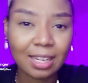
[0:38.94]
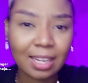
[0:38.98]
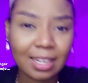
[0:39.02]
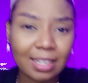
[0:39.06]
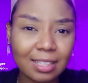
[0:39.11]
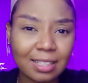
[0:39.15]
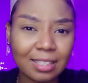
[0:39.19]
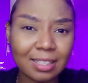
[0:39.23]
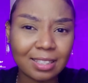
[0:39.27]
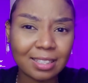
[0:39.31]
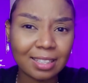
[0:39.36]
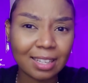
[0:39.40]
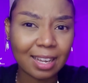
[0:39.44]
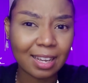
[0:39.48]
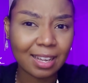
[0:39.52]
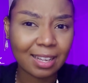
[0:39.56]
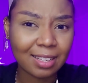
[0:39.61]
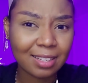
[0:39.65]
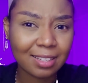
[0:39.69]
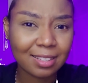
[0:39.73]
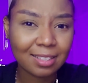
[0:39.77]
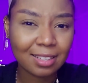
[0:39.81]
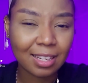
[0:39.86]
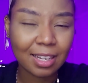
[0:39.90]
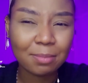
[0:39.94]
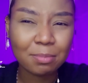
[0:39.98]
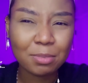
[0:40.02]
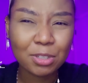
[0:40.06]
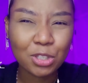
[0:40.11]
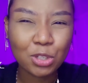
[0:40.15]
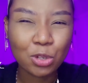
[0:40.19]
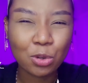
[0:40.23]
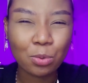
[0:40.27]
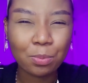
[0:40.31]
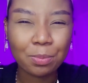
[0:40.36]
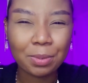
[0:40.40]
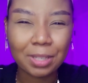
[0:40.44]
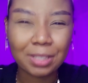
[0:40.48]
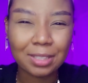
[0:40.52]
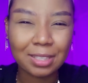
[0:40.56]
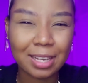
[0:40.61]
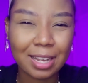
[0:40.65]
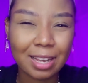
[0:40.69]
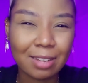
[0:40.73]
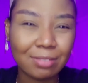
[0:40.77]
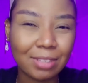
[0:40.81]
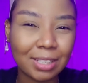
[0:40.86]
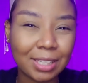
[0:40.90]
I guess. I'm just hoping to
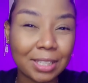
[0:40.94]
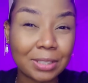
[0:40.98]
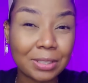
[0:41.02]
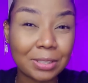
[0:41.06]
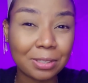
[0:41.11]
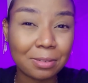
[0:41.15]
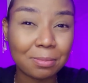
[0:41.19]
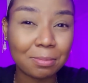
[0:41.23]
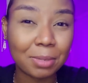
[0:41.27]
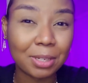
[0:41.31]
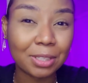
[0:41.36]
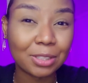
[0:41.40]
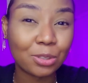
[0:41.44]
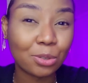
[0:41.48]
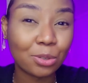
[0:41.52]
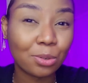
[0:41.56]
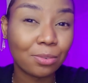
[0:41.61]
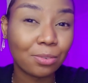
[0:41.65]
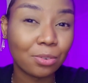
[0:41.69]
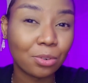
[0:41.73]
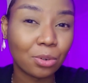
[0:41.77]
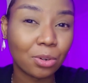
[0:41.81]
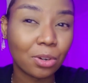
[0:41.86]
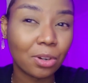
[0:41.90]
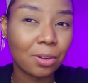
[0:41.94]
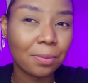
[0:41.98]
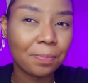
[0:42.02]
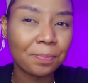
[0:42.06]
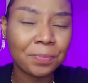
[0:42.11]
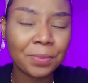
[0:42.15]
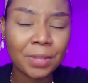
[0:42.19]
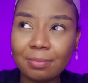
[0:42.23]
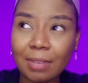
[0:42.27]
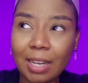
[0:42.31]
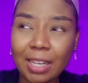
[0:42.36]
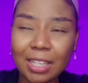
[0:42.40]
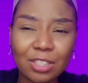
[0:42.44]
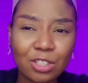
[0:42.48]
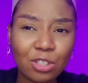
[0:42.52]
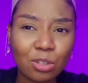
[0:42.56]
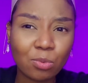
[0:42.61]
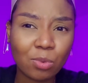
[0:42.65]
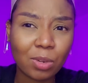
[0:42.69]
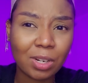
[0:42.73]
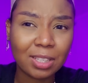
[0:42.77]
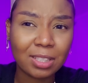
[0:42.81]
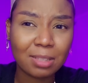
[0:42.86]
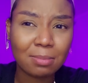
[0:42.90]
have like a good month overall. I just
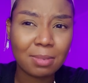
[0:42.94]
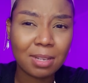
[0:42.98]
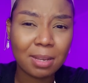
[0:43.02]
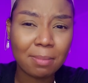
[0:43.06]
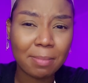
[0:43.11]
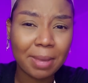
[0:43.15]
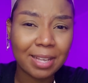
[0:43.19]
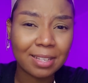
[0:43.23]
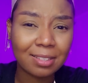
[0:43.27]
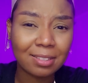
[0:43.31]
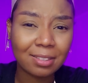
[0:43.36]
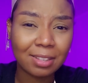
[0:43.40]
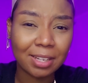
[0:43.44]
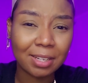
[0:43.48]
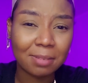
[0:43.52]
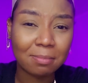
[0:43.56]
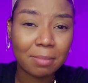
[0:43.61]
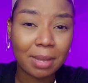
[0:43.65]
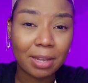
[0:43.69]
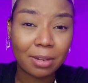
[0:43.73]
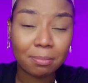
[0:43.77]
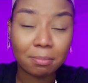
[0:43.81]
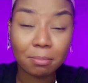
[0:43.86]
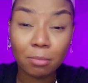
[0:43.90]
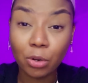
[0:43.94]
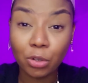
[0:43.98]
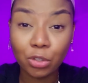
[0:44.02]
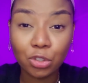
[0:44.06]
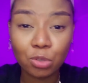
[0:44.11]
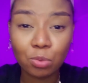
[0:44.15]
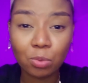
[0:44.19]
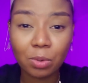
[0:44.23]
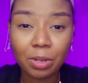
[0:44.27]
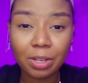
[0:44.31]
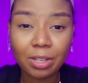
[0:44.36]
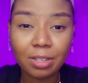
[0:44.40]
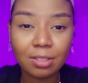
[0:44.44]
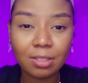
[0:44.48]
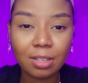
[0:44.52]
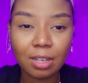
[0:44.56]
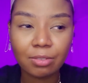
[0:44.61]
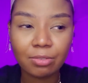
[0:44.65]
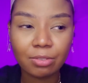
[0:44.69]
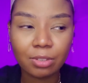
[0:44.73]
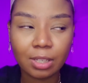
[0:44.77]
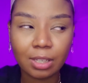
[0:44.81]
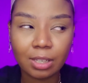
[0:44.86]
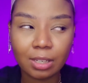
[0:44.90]
don't want it to be a mess like March was. I
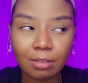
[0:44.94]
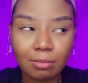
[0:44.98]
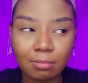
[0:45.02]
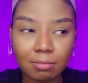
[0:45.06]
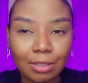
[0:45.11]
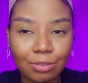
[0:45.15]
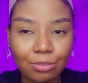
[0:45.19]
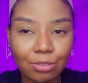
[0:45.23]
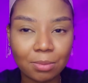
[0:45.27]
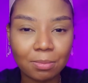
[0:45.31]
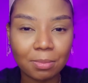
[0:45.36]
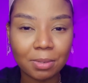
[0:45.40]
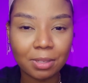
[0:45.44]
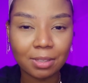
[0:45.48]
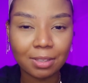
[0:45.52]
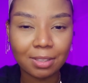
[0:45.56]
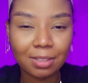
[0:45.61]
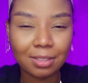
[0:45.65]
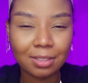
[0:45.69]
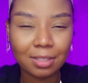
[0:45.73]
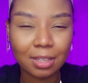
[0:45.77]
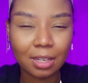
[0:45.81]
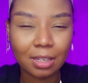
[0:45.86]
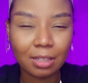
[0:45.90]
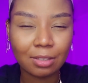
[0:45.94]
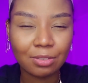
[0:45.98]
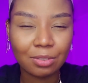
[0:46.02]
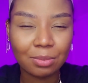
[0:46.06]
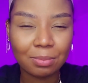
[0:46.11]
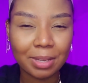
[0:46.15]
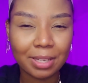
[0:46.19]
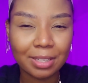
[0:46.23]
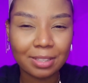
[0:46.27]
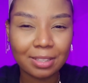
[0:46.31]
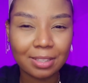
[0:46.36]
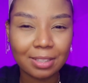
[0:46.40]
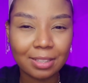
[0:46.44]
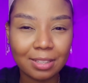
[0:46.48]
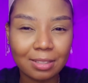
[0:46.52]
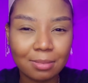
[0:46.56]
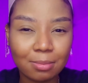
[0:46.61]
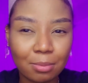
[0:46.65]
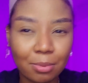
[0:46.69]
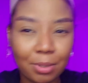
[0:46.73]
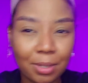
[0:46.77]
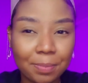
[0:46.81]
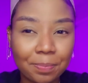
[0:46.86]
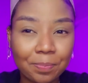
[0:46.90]
feel like every month is kind of a mess at this
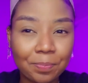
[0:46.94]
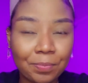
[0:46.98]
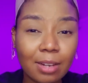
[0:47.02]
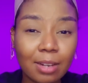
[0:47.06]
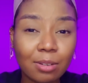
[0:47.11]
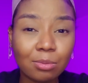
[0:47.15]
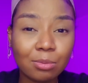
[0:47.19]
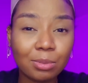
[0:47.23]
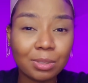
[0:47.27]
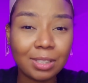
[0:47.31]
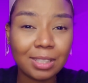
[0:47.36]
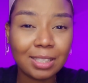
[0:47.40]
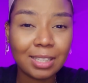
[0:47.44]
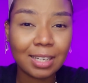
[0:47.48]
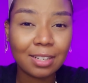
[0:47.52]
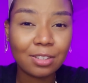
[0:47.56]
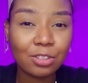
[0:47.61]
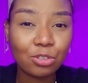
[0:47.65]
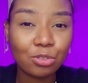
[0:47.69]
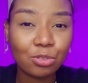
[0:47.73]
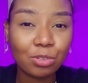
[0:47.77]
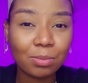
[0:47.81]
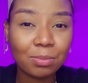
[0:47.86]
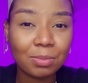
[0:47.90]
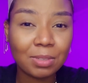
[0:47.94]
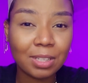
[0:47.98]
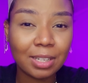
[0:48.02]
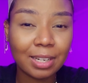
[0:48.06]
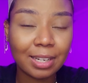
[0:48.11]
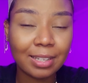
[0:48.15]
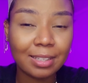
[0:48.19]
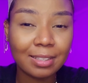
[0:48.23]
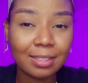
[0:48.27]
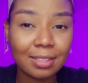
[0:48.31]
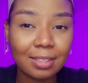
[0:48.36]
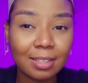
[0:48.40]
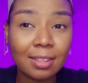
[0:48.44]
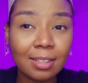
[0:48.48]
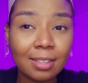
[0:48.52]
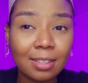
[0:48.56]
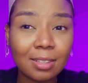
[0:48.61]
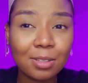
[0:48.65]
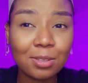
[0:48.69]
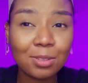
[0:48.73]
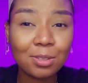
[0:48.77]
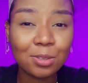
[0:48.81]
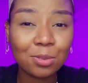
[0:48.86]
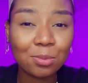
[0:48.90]
point. I had a really nice stream tonight.
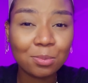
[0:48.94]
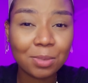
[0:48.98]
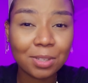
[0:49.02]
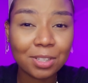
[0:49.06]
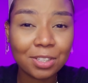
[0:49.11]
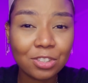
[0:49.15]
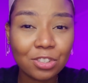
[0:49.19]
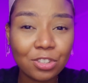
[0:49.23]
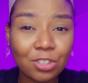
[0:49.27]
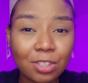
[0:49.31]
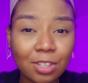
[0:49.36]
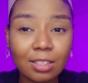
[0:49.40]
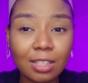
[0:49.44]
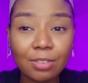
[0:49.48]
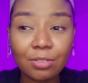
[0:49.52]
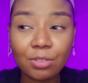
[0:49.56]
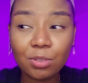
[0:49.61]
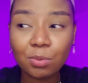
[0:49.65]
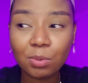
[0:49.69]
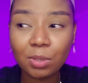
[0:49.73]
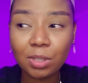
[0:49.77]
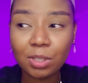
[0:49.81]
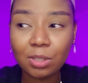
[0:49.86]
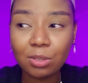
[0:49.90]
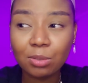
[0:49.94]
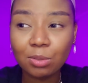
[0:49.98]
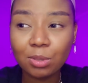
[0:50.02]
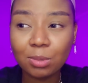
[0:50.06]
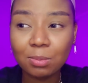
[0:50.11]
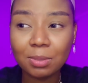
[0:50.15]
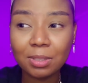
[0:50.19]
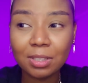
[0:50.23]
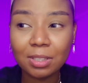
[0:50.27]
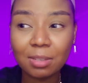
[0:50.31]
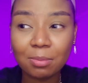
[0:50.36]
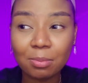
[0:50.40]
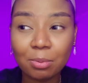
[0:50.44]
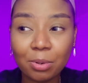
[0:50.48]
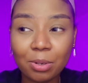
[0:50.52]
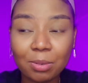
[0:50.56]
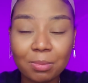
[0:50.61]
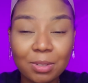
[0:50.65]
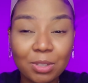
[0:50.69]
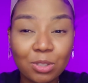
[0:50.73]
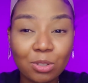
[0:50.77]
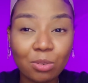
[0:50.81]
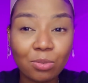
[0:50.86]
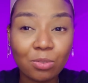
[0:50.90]
Thank you so much to everyone who's been supporting
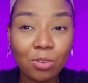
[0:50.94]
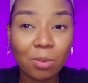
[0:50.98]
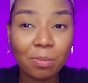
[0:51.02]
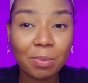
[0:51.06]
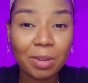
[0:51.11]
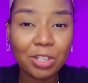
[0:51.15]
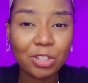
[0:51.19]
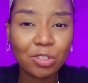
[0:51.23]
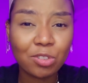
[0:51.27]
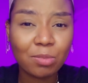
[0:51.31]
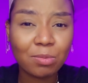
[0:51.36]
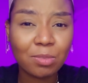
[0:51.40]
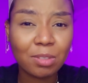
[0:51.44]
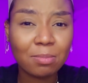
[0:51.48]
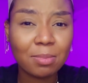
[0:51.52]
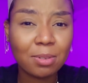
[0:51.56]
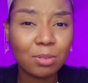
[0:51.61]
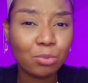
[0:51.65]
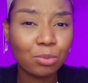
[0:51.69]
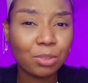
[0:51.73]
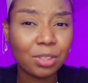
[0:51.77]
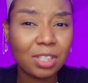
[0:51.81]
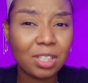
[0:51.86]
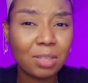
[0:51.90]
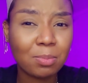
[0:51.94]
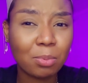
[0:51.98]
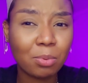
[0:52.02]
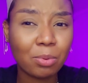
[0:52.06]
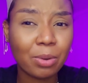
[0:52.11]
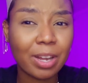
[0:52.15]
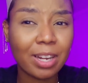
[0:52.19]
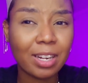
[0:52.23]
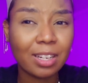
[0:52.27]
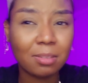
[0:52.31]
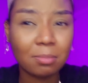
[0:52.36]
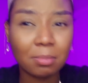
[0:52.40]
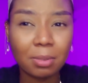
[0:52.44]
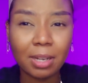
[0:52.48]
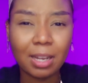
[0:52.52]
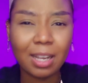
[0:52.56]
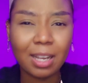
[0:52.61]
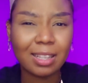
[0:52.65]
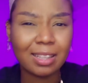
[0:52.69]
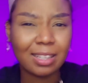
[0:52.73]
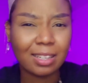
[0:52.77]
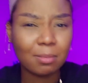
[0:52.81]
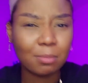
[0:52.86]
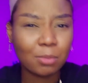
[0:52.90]
me so far. My streams have been really sporadic, but
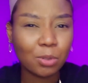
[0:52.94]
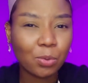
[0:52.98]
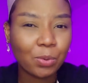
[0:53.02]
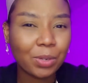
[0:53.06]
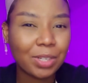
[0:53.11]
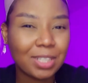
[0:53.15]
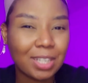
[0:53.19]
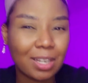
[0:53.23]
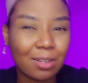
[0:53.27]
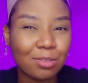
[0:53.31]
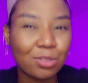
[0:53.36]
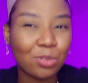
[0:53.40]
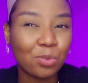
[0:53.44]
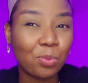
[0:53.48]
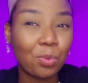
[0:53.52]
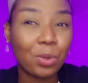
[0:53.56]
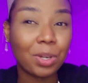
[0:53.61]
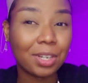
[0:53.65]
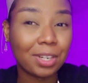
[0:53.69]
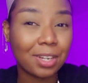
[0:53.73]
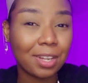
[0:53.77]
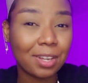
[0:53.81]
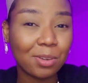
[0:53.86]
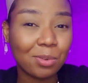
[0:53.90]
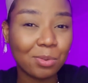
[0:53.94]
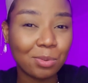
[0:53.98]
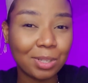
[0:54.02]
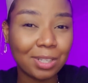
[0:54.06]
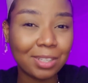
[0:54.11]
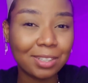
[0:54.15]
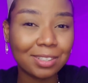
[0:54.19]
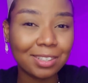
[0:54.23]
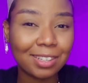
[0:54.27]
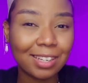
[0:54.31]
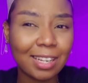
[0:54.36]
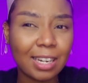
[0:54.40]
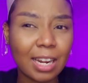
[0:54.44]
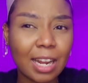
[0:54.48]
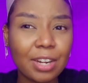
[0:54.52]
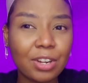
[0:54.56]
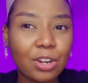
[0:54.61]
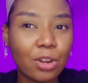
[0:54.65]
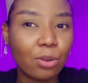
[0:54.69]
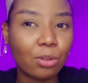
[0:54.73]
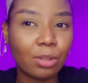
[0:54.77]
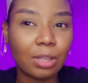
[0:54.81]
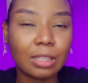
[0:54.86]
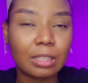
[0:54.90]
I think I'm going down to 1 day a week. And I
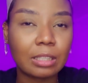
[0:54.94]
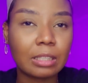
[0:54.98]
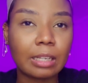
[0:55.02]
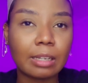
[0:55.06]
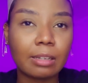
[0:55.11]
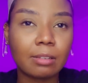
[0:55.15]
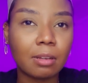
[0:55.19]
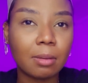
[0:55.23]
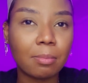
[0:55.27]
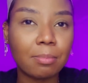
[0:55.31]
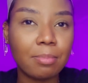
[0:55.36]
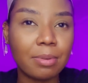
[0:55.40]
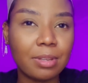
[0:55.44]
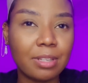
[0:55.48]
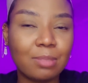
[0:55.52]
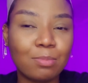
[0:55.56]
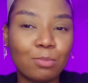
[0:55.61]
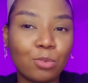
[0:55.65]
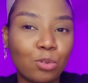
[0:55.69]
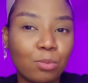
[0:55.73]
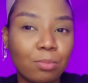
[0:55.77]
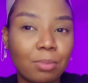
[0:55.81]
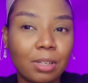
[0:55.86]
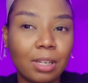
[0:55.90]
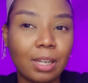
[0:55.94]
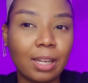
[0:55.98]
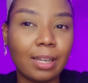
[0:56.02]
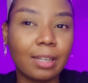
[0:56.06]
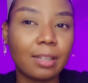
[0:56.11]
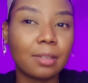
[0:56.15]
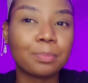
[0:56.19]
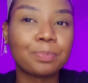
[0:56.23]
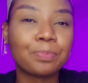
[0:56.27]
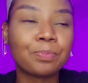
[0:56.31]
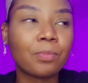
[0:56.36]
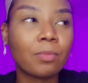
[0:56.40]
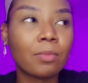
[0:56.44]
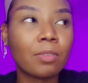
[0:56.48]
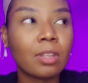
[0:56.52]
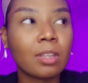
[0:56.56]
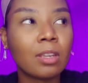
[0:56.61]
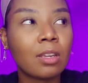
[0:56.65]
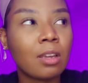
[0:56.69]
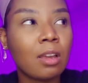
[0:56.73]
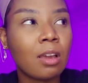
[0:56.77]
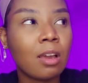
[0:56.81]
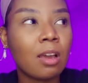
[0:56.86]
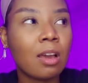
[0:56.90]
know that's like abysmal, but like
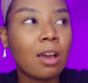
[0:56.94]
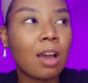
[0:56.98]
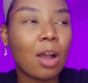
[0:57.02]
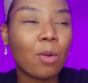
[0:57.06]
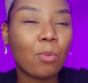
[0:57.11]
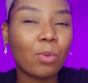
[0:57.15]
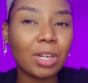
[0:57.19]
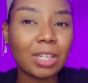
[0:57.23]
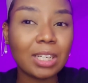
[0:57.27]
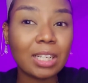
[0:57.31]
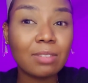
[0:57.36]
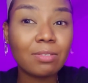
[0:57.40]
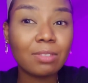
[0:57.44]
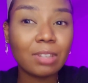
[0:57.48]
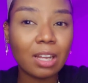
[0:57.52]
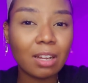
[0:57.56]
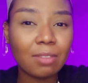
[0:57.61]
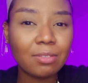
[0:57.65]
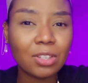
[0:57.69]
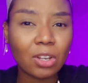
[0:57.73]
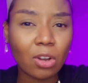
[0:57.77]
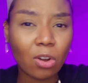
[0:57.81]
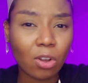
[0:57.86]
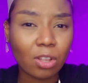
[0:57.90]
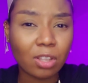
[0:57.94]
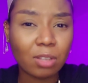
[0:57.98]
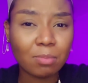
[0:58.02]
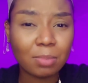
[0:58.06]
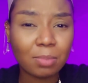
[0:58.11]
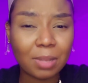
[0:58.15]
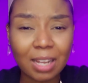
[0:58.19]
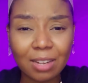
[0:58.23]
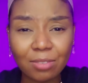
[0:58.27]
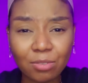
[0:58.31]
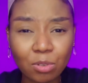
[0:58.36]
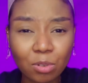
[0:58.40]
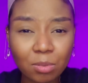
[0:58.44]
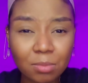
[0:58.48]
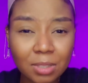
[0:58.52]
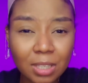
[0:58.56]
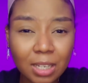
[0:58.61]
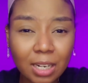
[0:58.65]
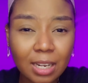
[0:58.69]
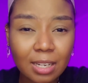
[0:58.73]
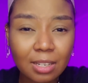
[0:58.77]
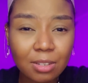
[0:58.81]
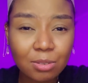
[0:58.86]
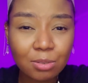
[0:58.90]
I want to give love to all the platforms
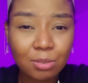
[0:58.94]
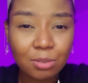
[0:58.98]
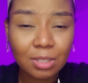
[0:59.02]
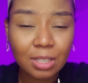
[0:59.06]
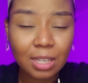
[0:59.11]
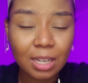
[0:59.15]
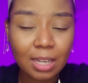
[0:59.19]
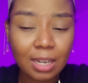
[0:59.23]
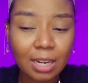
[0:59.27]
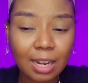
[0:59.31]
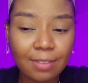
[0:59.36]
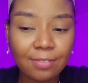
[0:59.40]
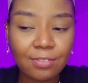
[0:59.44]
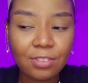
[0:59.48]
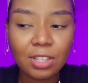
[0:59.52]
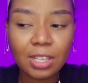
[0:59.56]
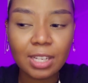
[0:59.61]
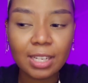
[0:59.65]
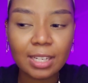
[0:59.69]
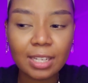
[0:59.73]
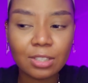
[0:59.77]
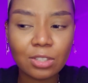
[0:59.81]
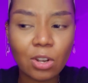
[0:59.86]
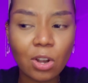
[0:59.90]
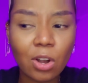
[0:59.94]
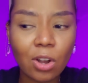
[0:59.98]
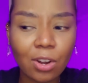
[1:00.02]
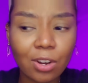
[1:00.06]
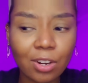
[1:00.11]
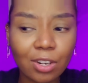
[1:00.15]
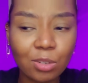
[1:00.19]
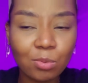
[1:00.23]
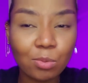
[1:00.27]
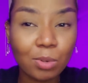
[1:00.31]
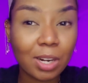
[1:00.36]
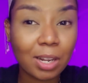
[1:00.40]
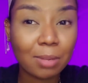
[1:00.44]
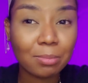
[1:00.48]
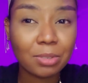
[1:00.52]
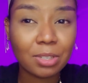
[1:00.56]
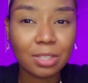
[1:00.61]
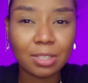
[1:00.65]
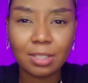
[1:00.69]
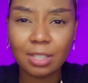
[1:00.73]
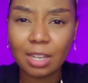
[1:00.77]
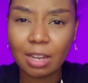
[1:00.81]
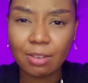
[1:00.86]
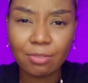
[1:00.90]
that I use. And I feel like it's hard when I'm
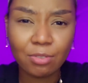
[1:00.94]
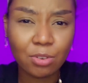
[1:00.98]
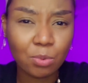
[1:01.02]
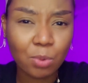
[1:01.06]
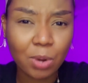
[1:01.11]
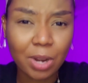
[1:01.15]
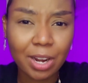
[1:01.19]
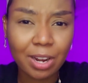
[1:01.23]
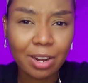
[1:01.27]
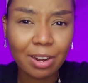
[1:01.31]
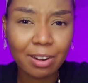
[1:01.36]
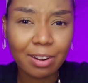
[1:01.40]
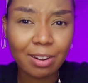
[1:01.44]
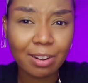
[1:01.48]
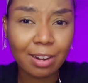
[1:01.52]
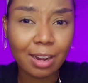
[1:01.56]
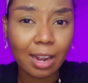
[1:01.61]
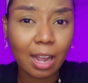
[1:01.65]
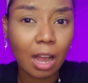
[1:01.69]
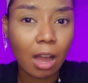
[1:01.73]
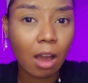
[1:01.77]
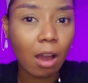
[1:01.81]
just everywhere